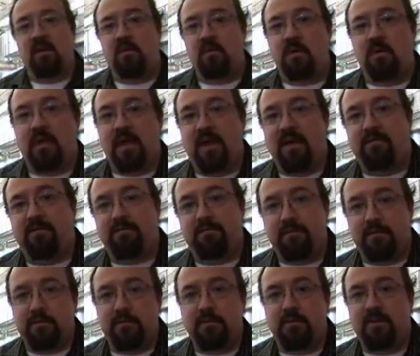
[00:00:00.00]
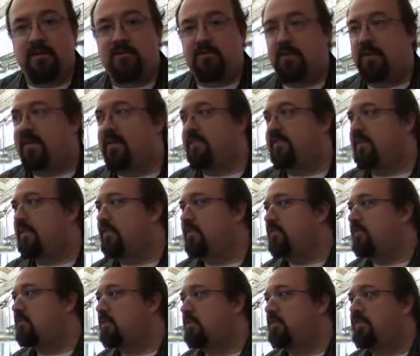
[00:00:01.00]
we'll have food as well as
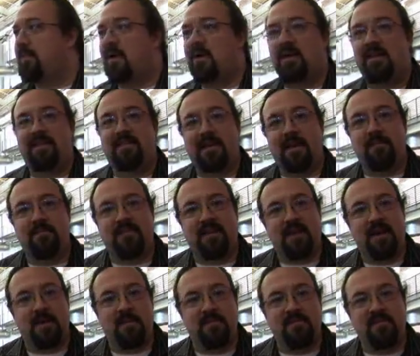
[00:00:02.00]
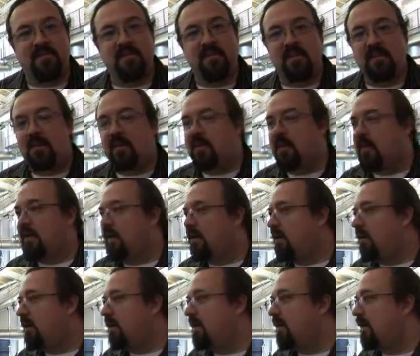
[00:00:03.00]
other sort of party type times.
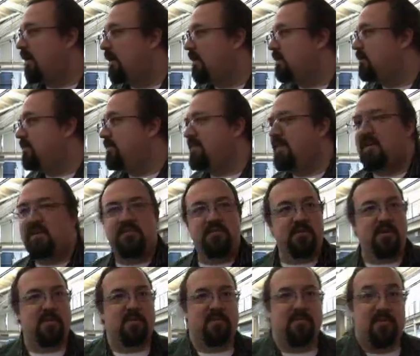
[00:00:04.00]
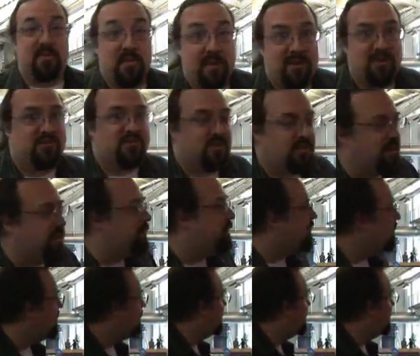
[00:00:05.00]
And it'll be very enjoyable for you, I assure you.